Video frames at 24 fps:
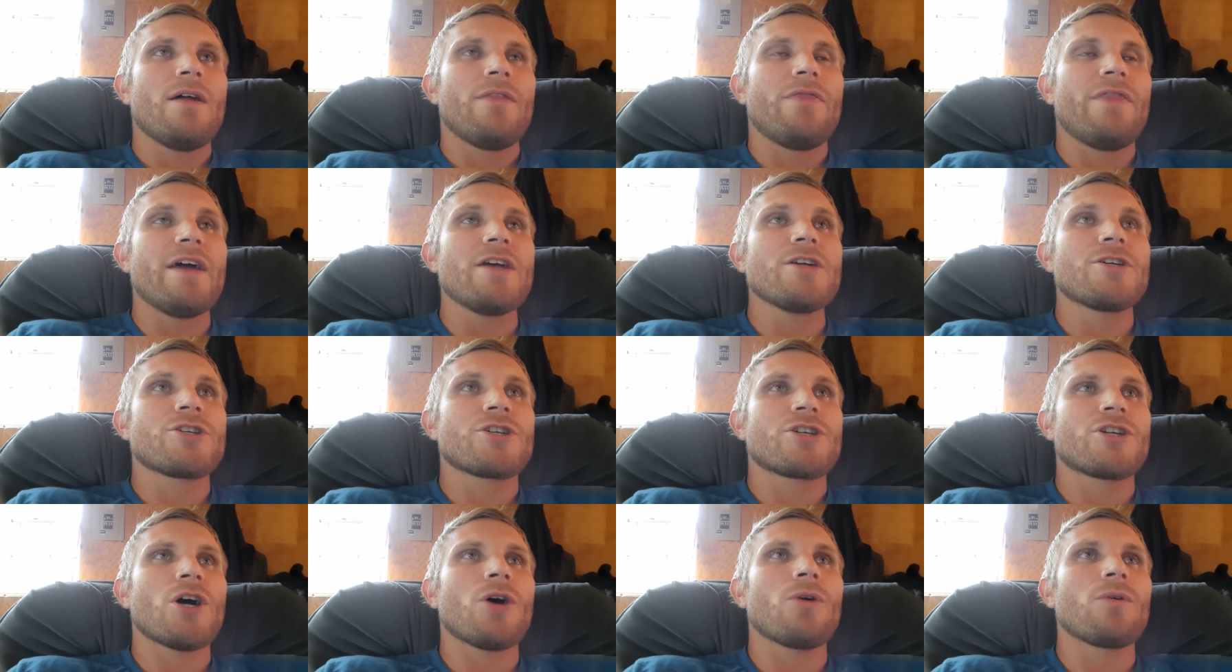They
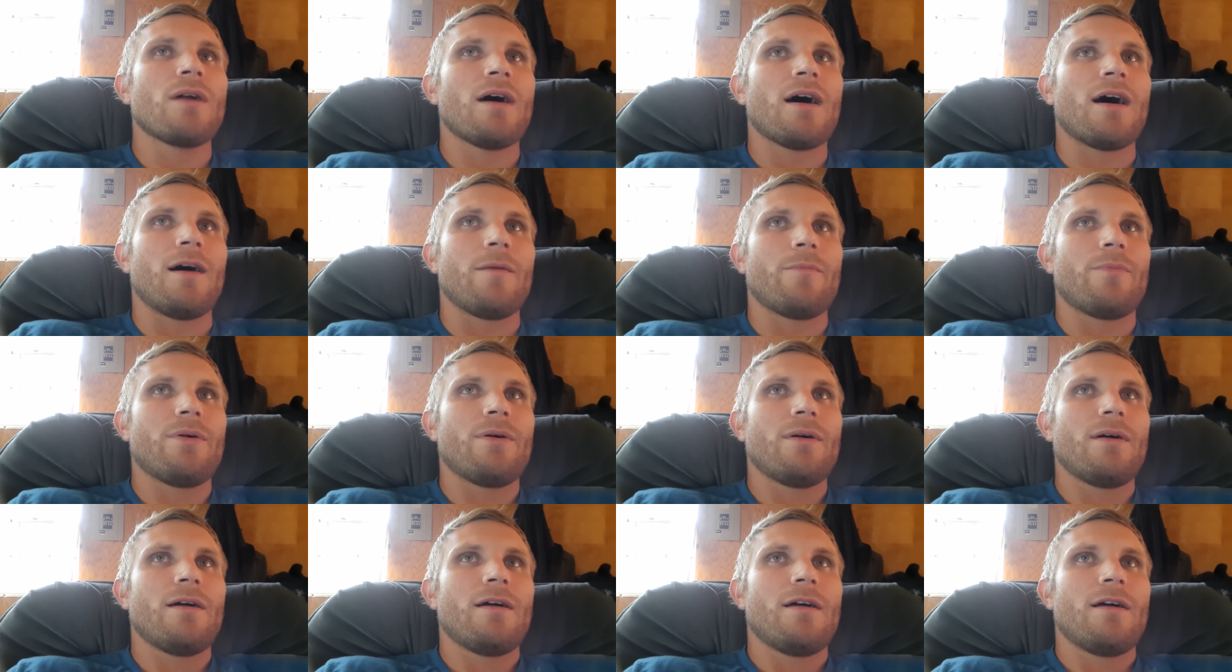showed
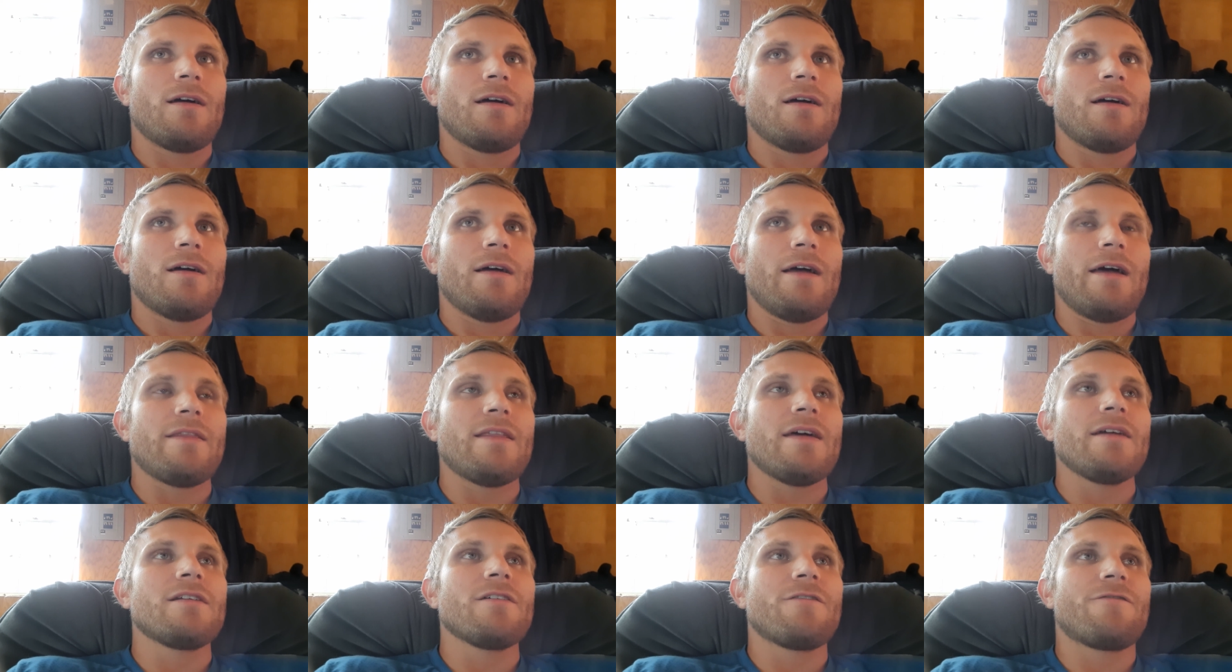up
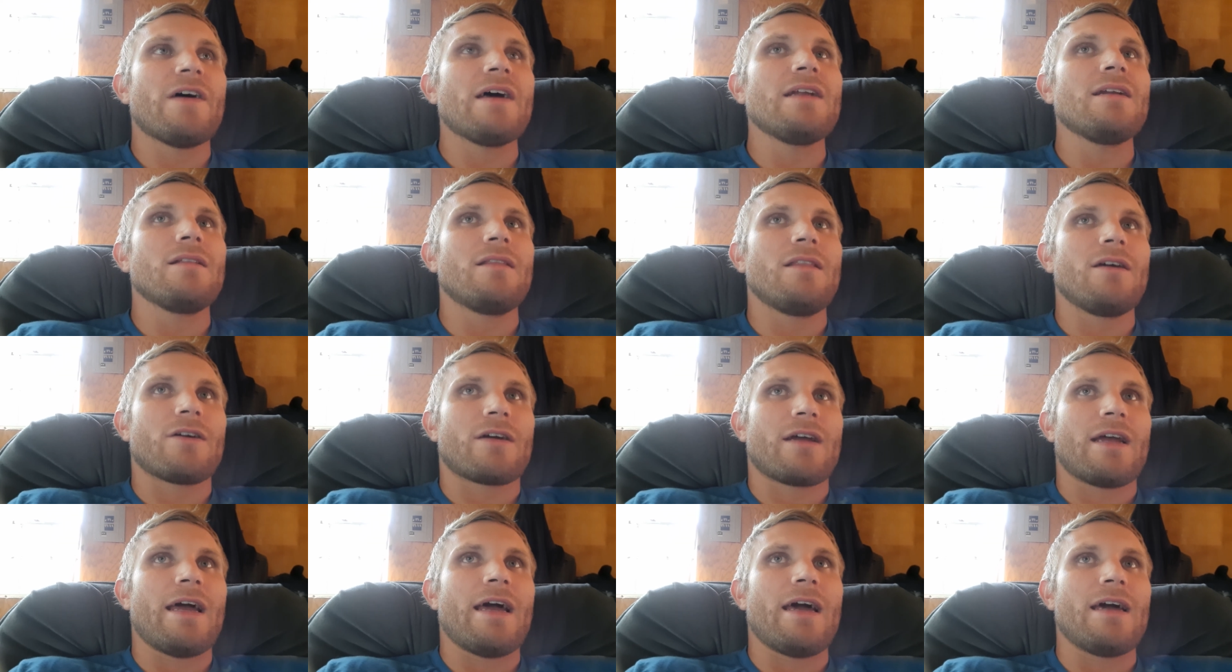and they defended
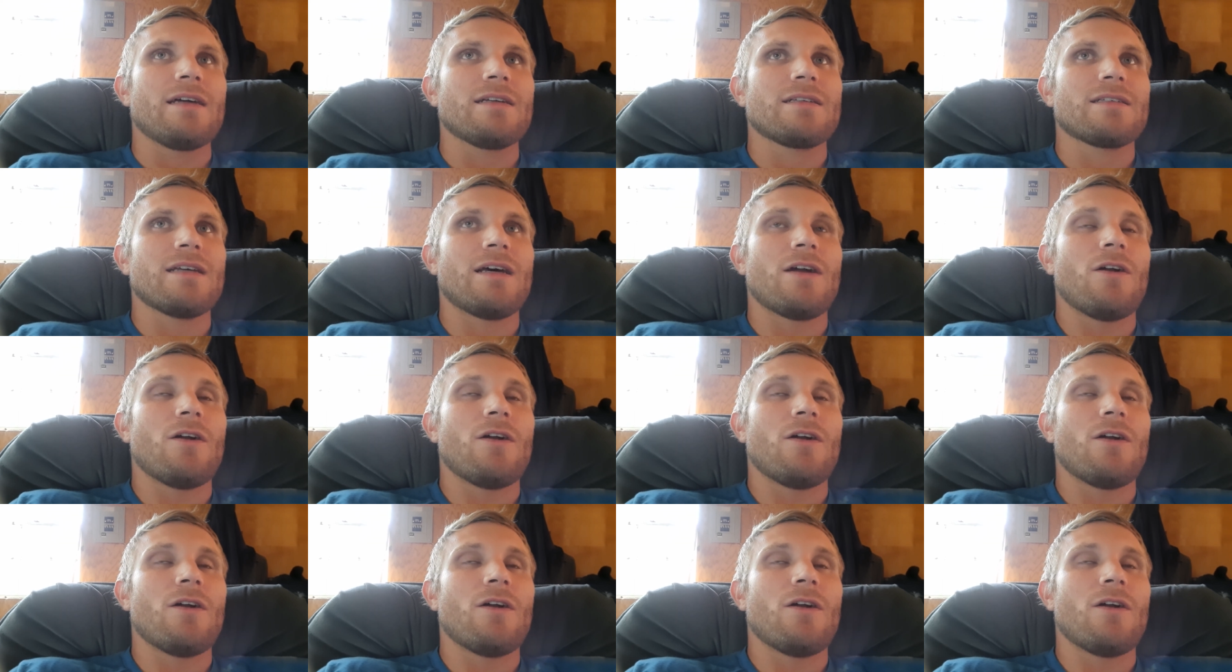their case.